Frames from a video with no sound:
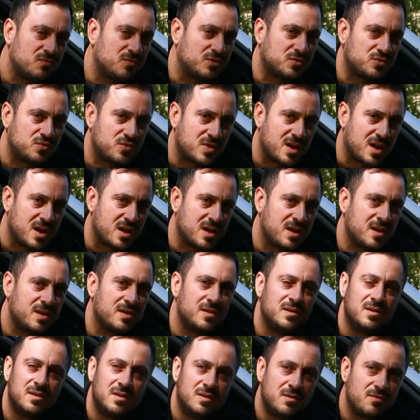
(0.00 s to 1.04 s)
for track
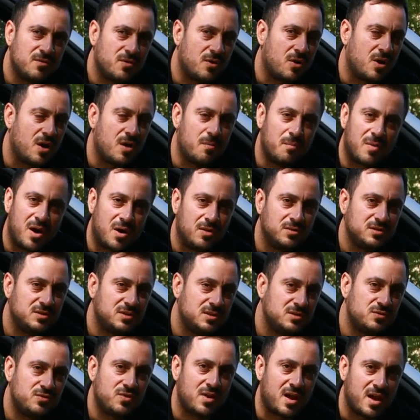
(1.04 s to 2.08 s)
or a
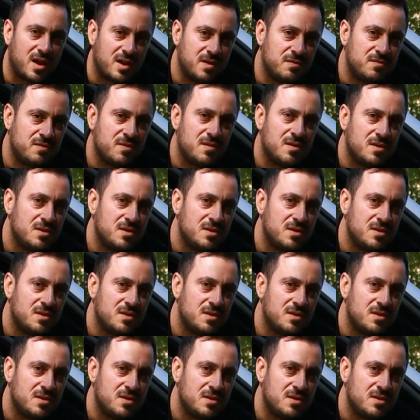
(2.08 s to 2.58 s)
mountain drive.